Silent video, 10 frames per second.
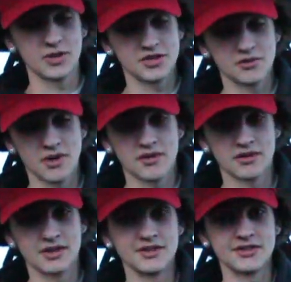winter weather
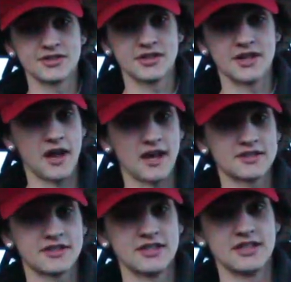is
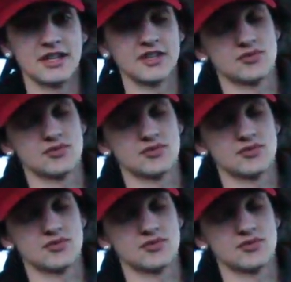nasty and